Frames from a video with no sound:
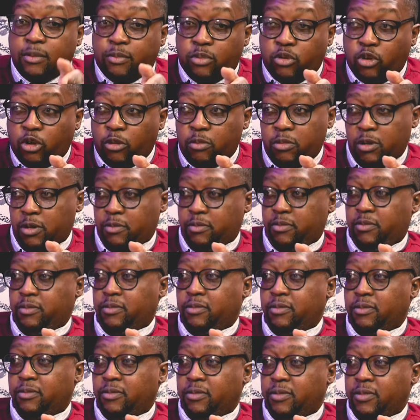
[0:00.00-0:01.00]
problem.
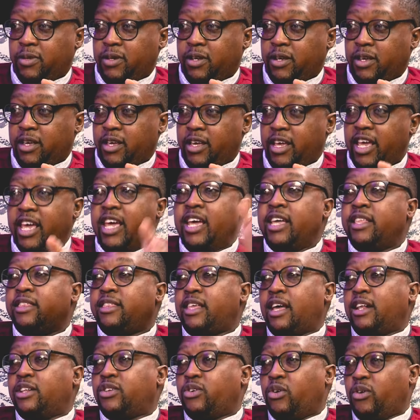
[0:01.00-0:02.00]
In
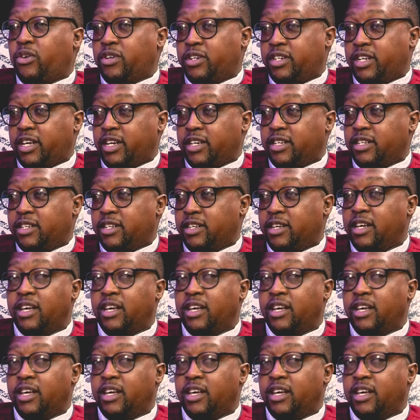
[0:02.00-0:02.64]
that context,